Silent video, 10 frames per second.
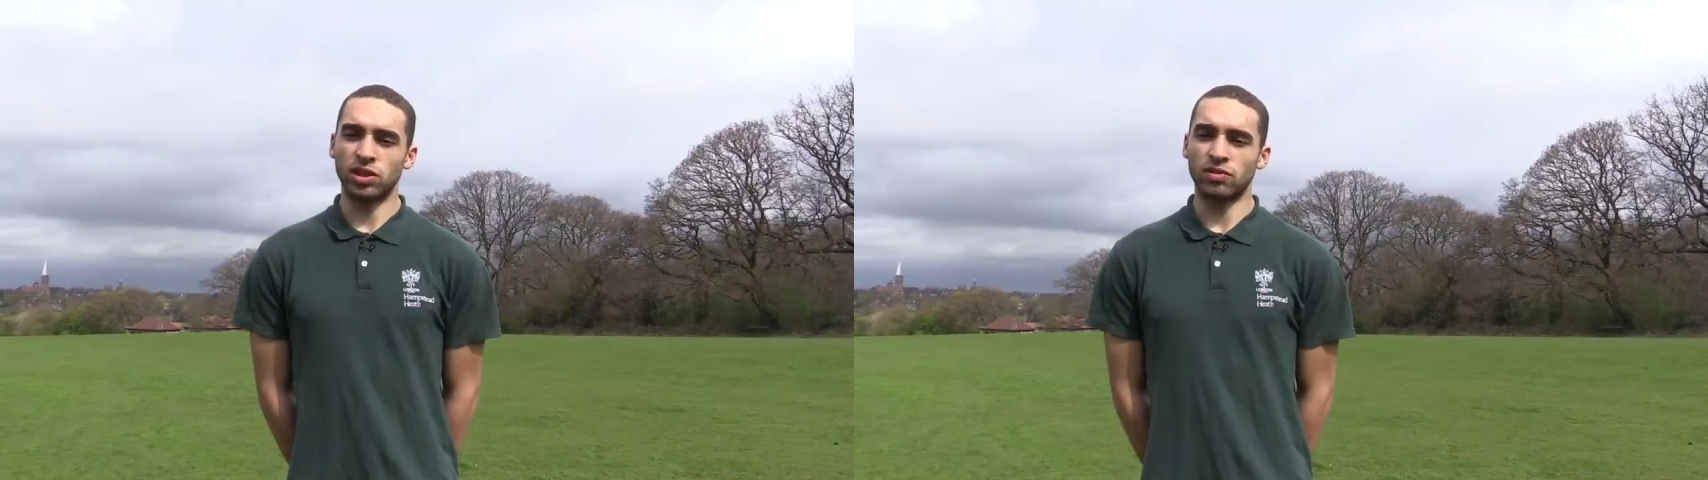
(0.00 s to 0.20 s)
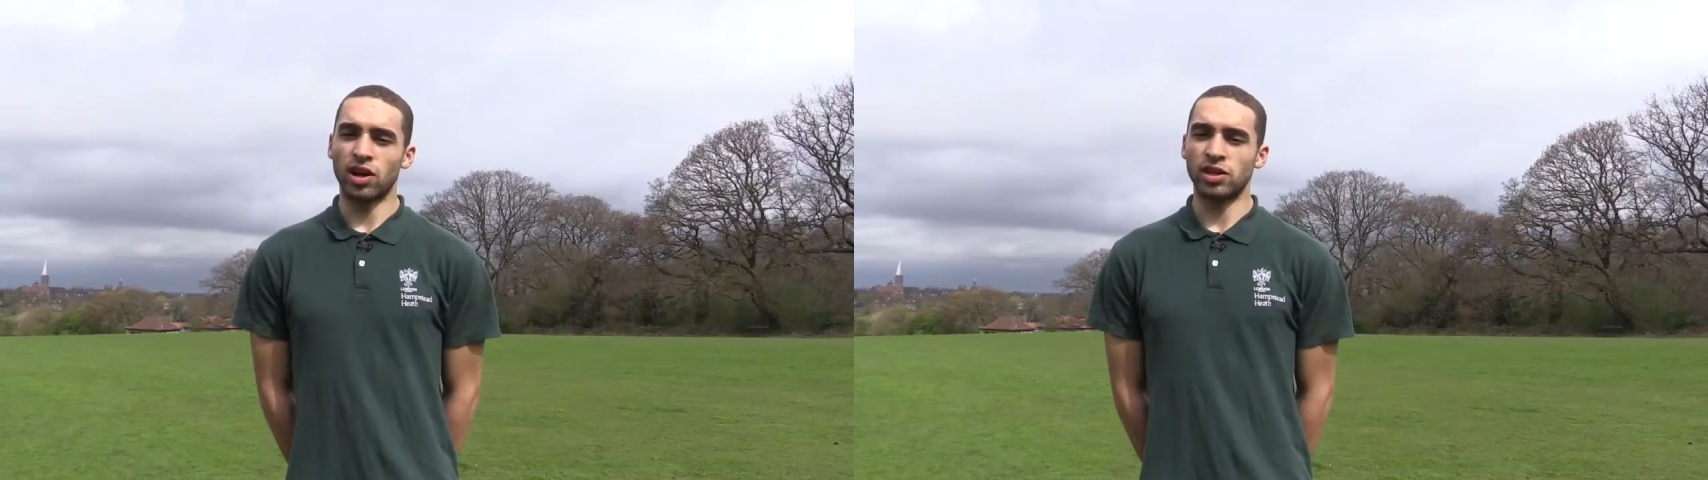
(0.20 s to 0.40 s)
of
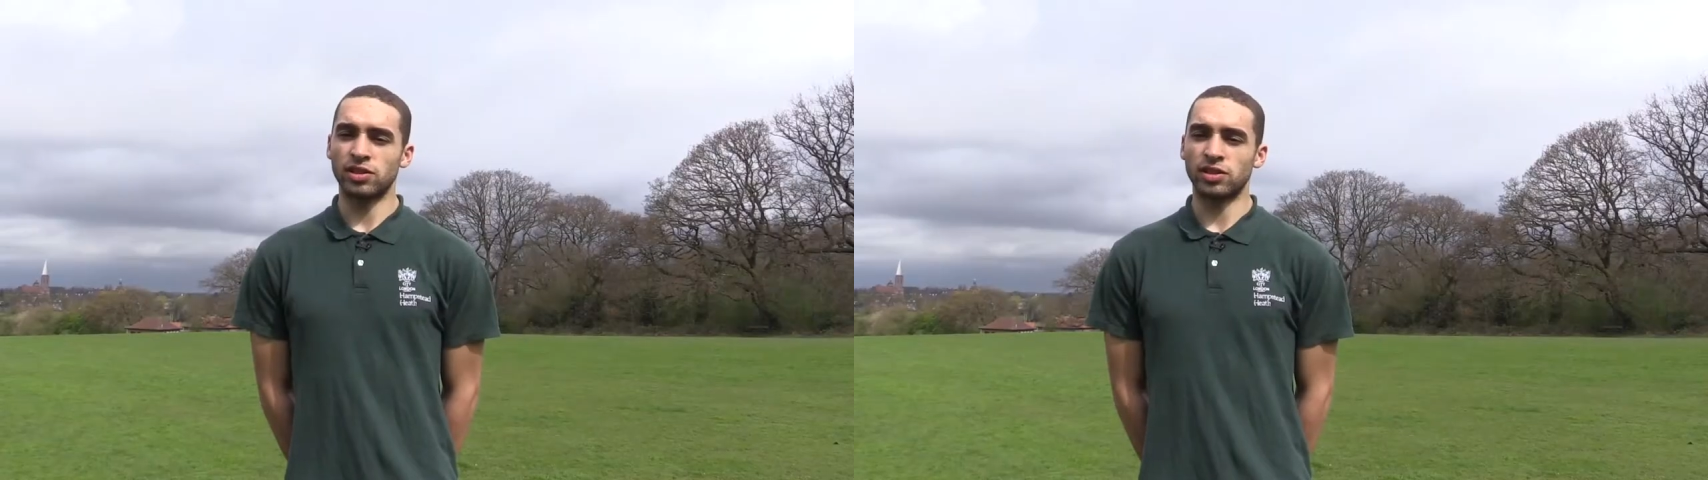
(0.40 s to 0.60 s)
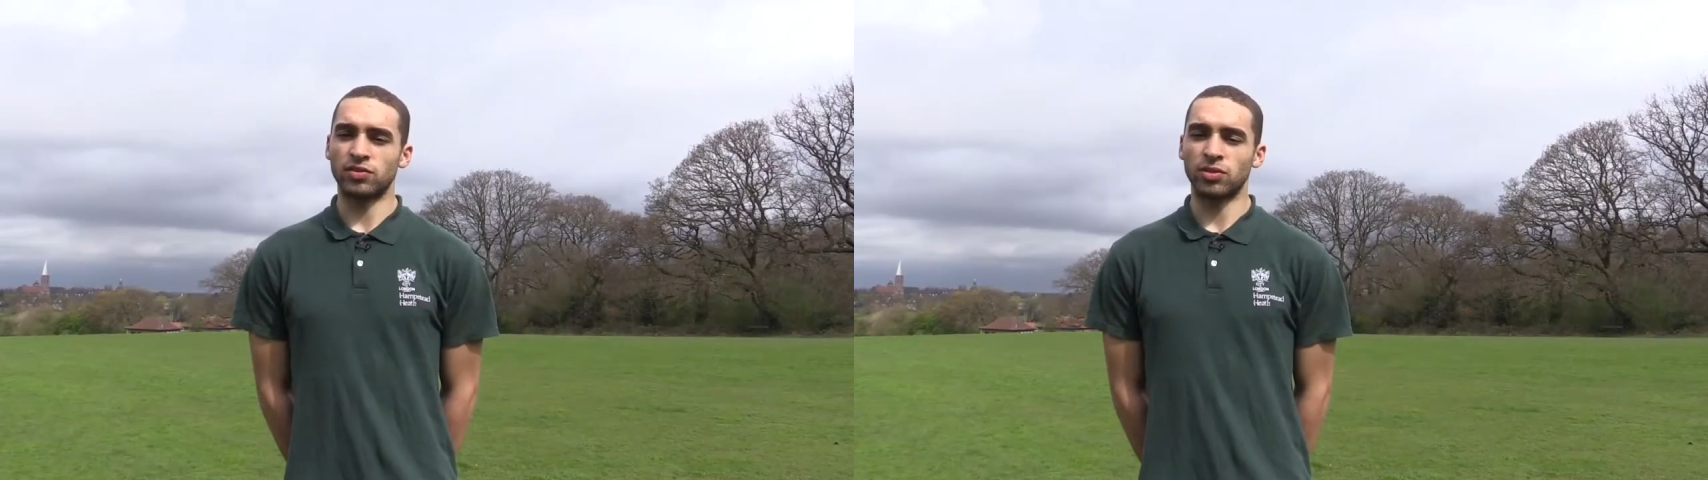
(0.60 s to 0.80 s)
the
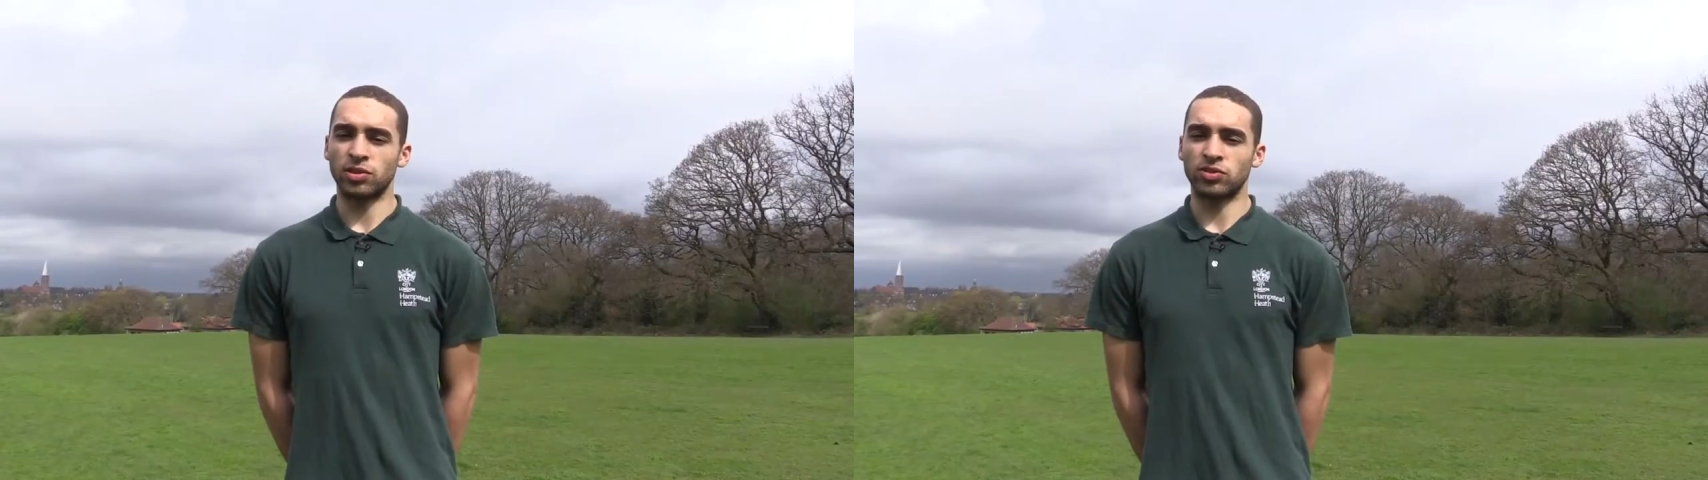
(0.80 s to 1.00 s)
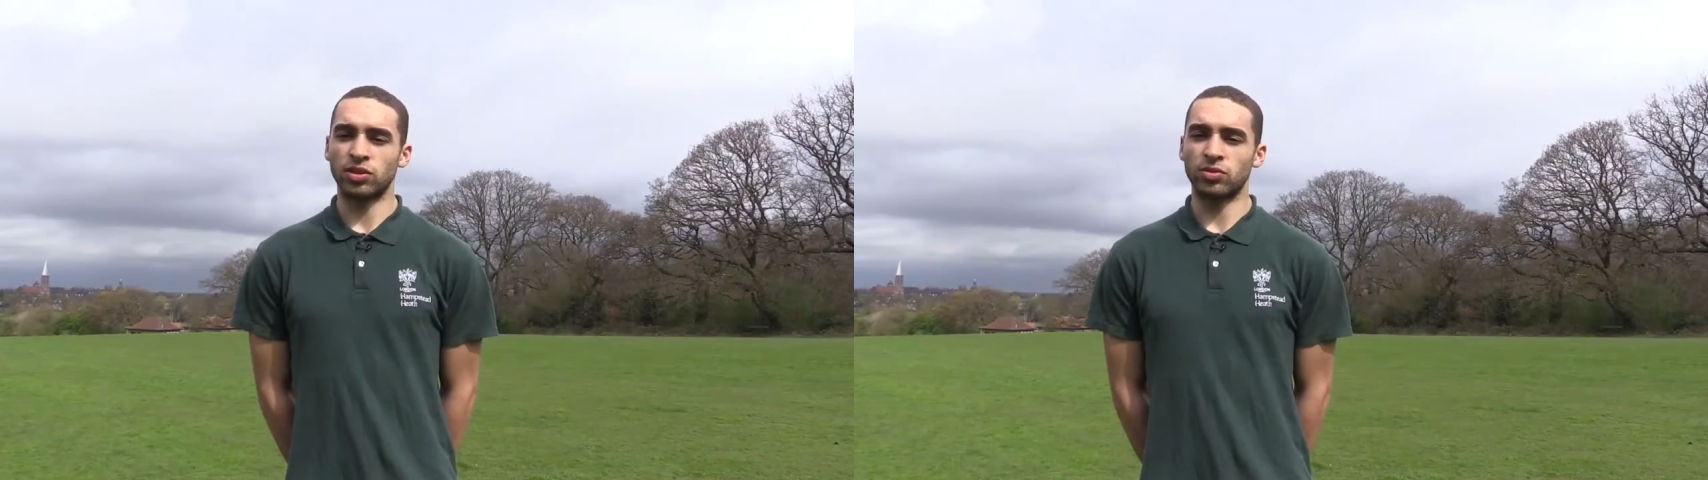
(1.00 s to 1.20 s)
arisings from
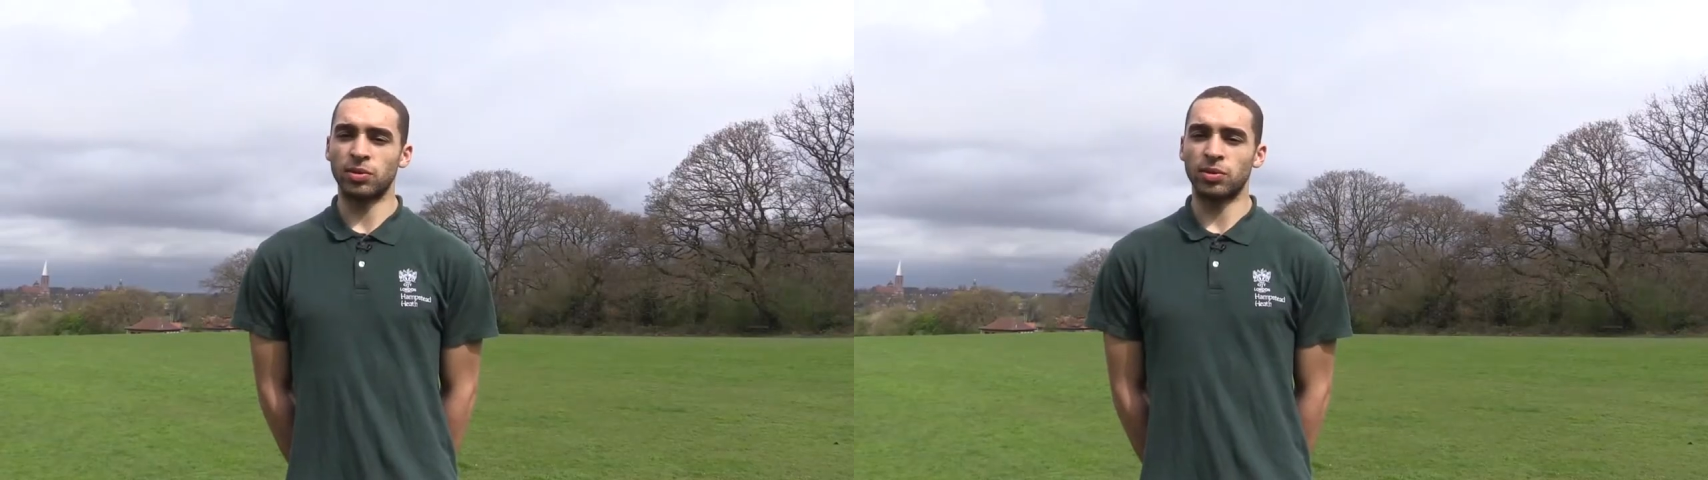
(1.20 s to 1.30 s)
the tree will